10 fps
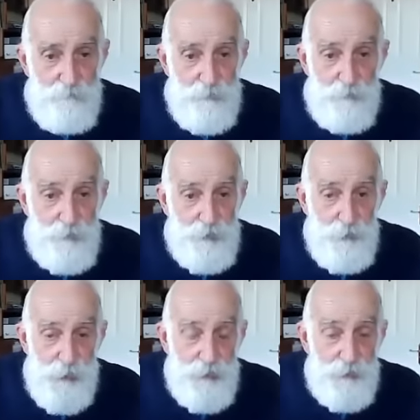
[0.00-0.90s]
be
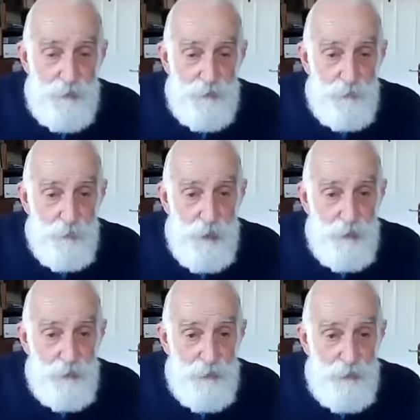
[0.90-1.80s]
persuaded that the
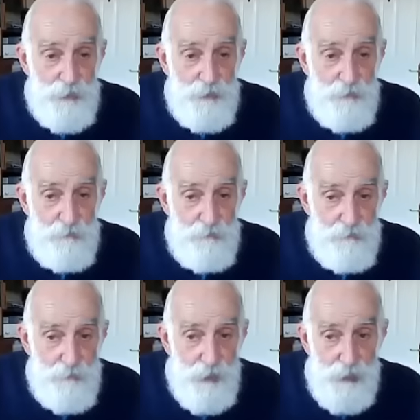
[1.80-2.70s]
world is
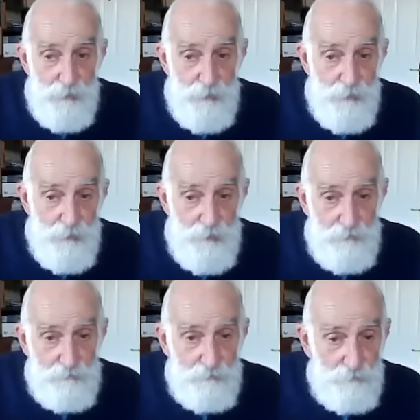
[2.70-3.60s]
round.
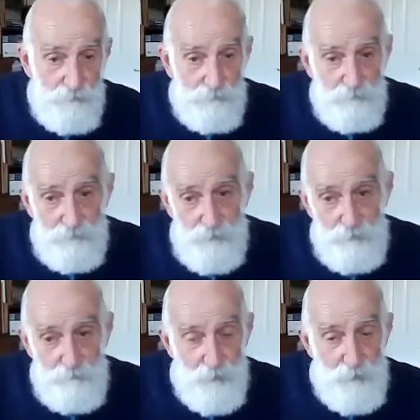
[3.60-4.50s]

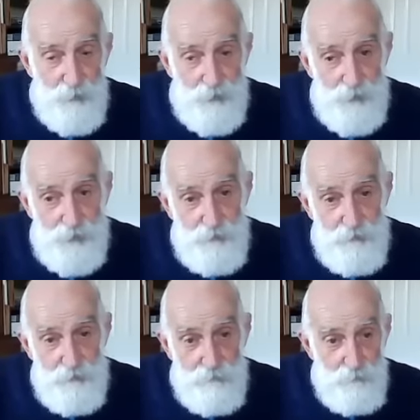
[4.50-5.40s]
Well, maybe it isn't.
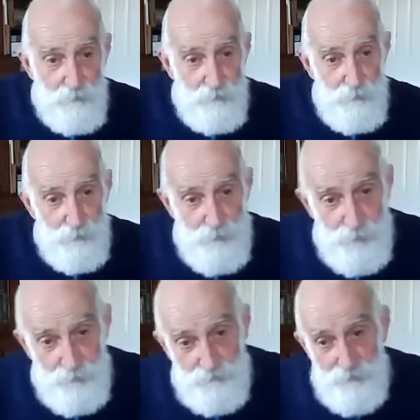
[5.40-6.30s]
I'm not
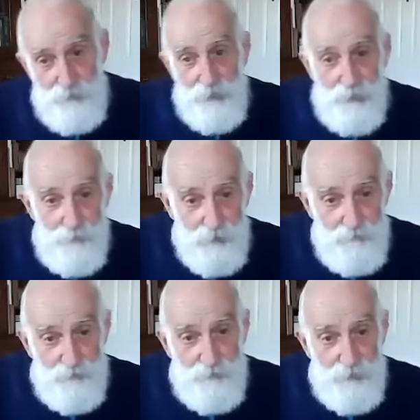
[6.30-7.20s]
sure if it's round. I've
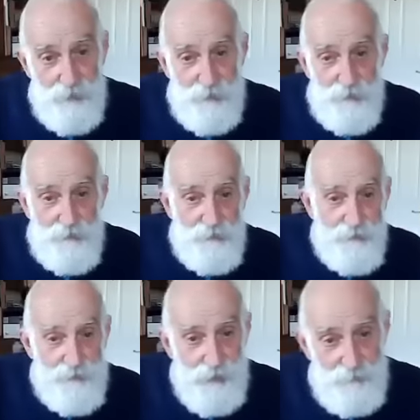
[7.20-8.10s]
never seen it
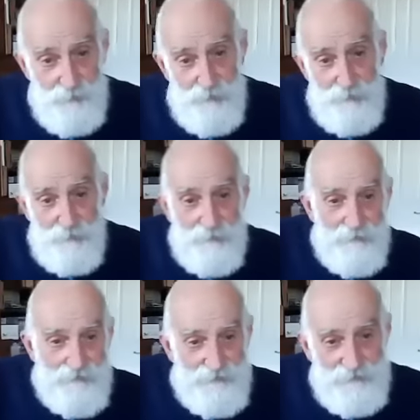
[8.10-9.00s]
round.
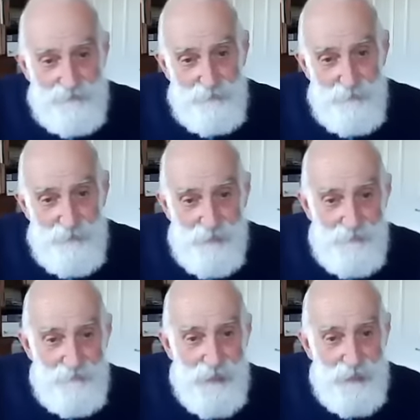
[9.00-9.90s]
Looks
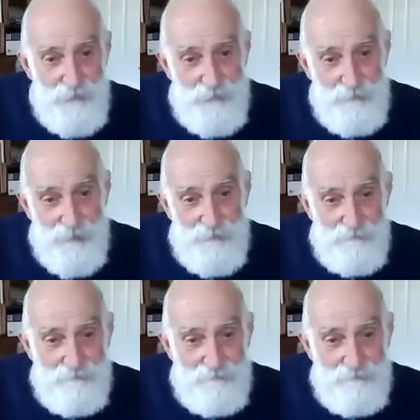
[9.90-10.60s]
rather flat to me.